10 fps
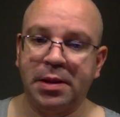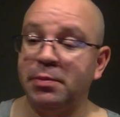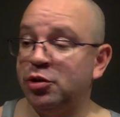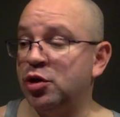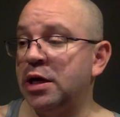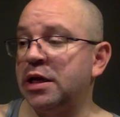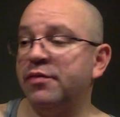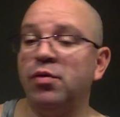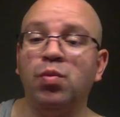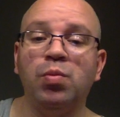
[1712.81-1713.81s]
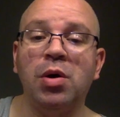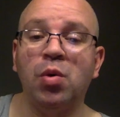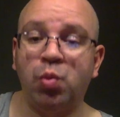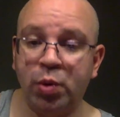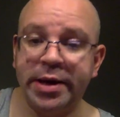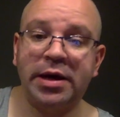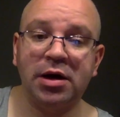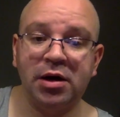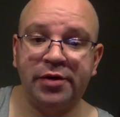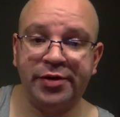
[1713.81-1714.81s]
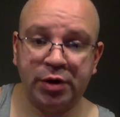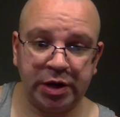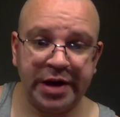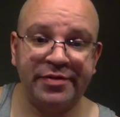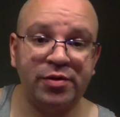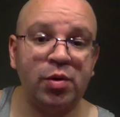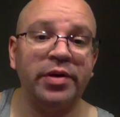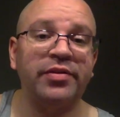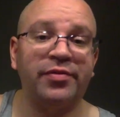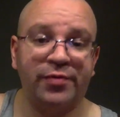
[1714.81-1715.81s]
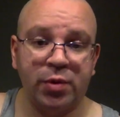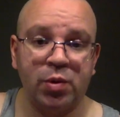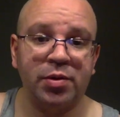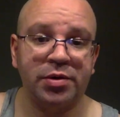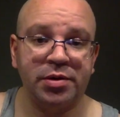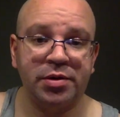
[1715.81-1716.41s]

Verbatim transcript: but you got to give a, a week of your life going forward